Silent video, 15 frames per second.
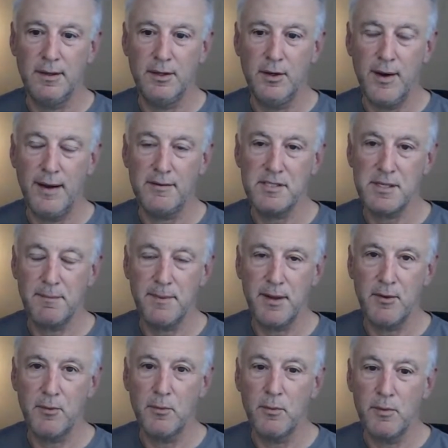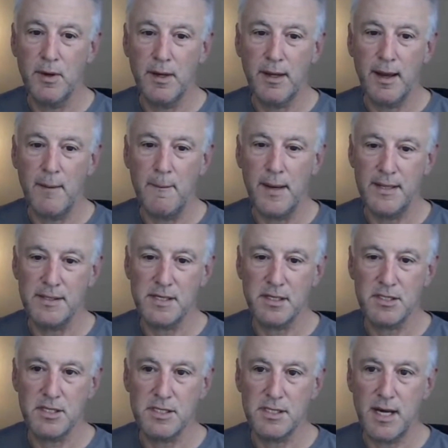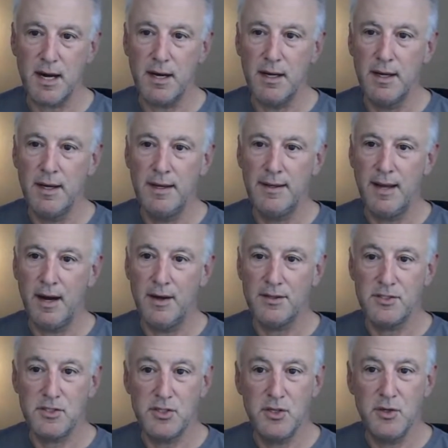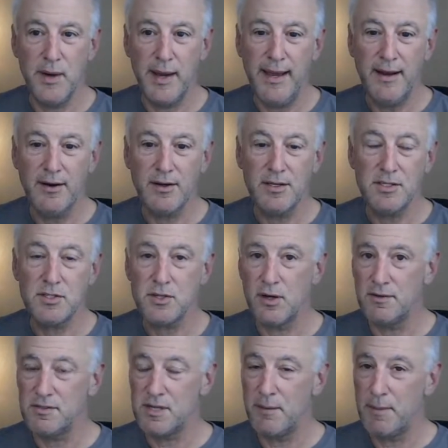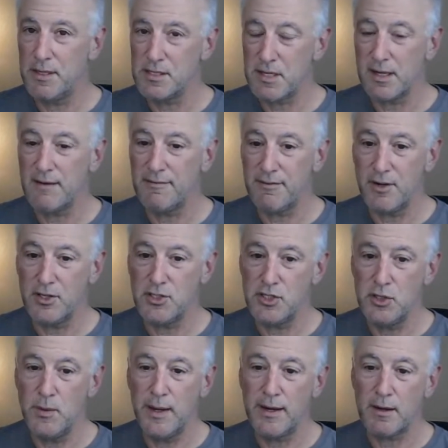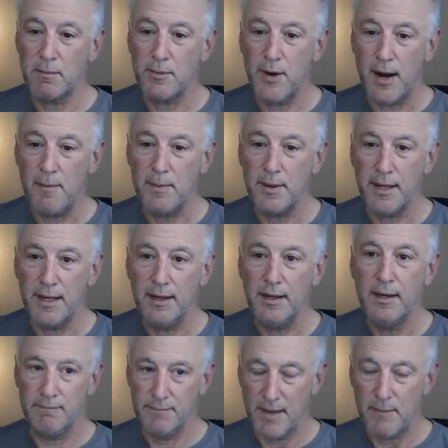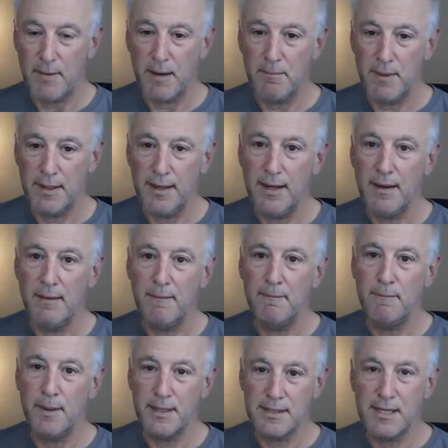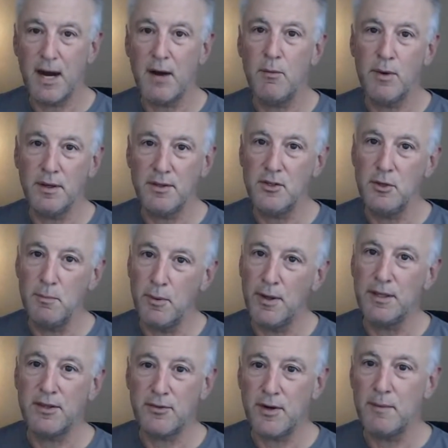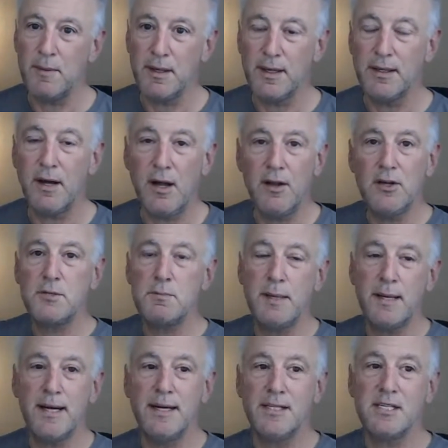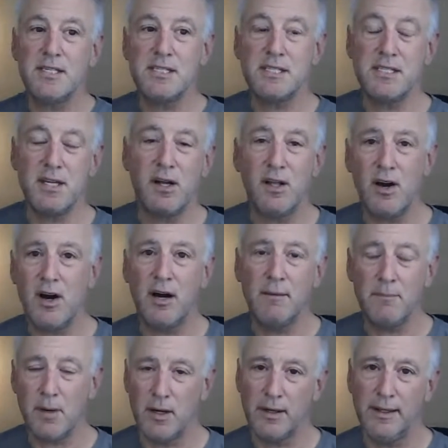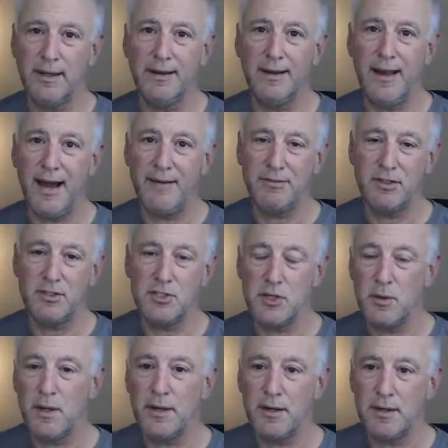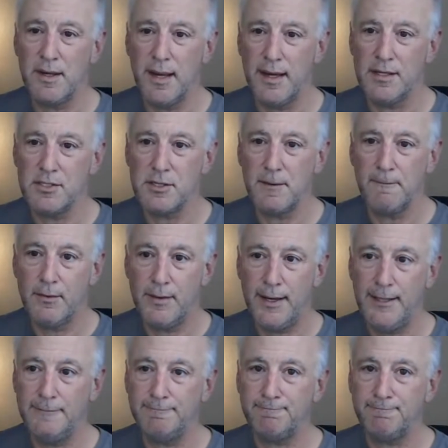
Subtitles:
have something really amazing to sell. Now it's 2 acres, so if somebody's looking for a 2-acre property, that might be it, but it's not worth $2.3 million because it's still on market after 200 days, right?